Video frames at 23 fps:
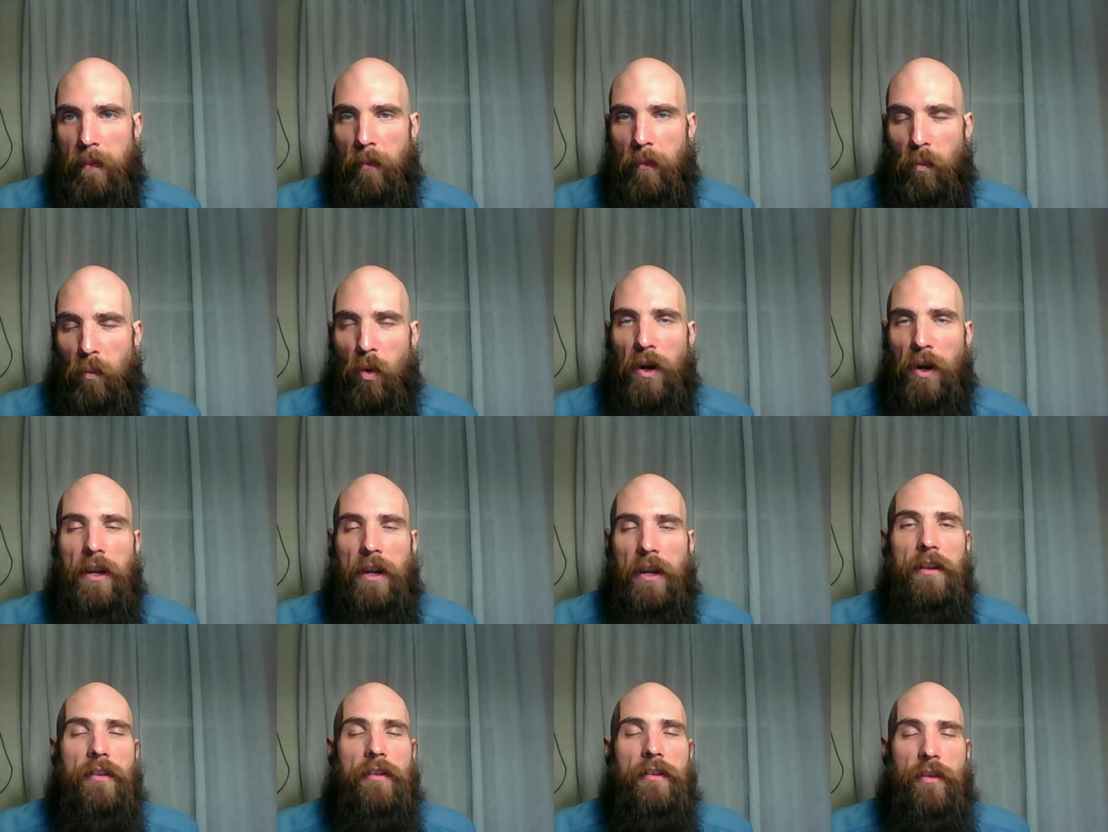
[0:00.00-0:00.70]

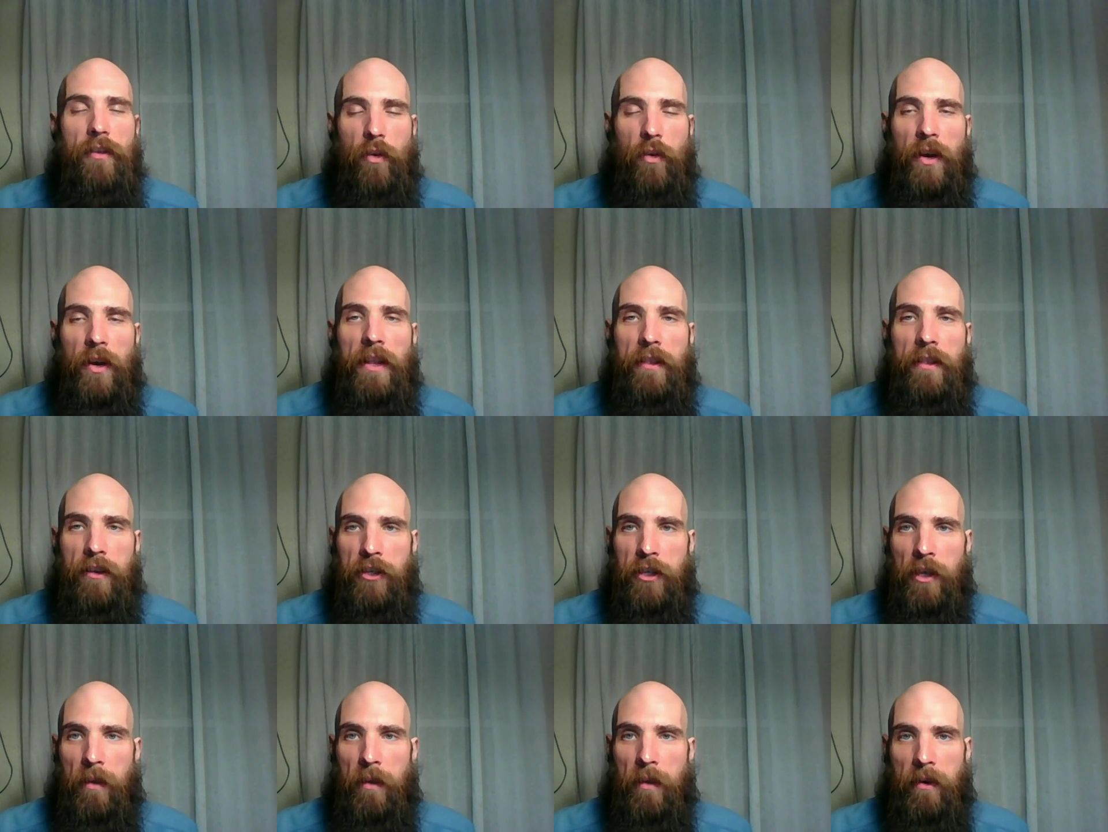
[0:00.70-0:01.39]
wanted to still hit the
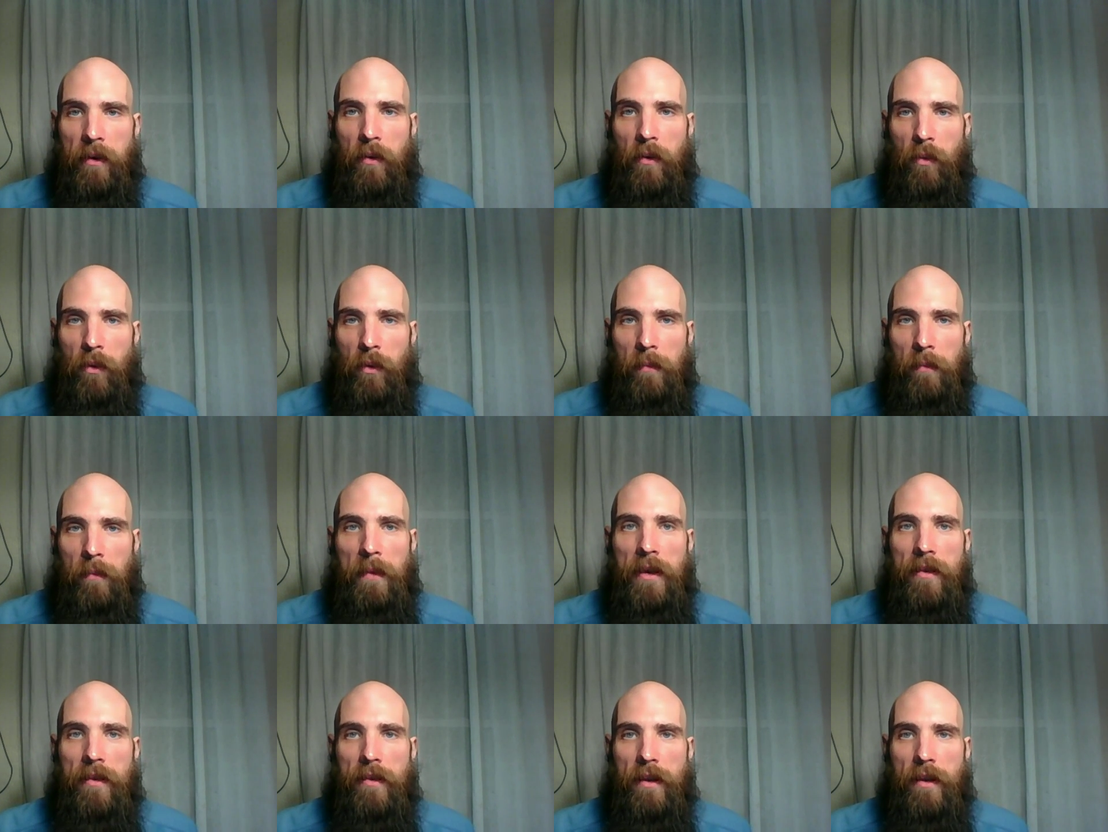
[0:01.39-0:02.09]
gym and didn't want to
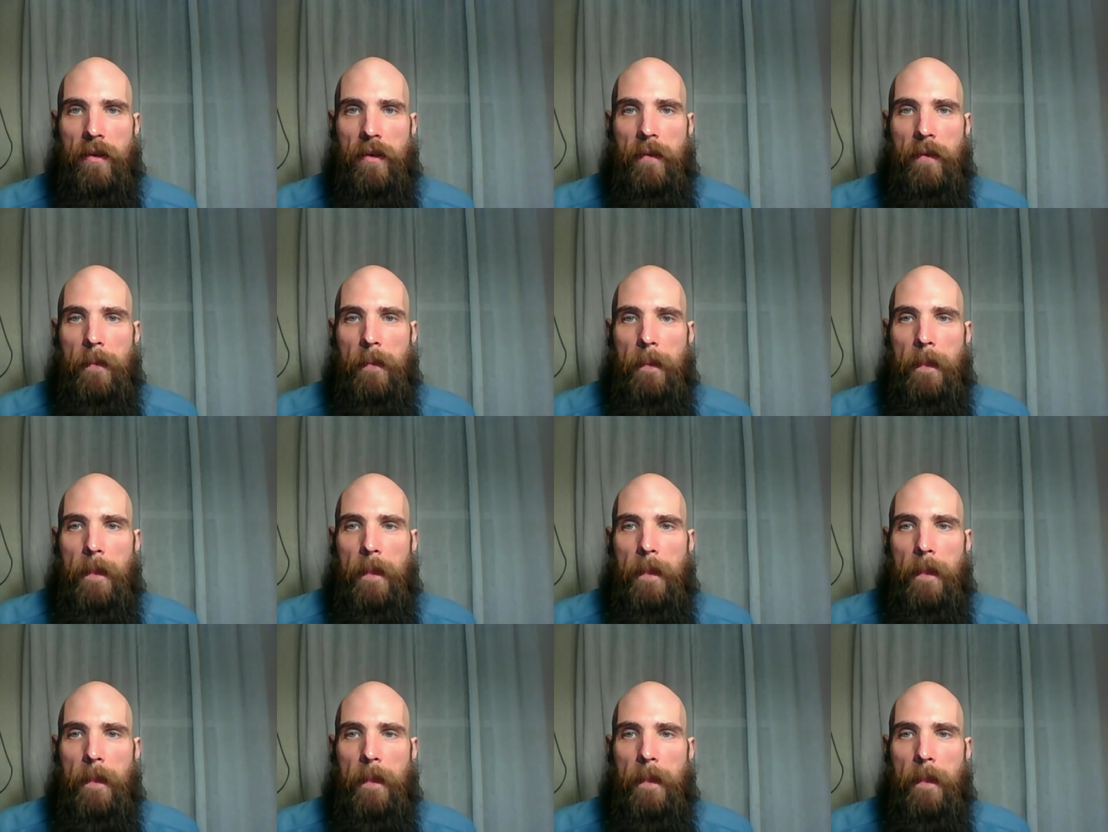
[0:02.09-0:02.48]
miss it.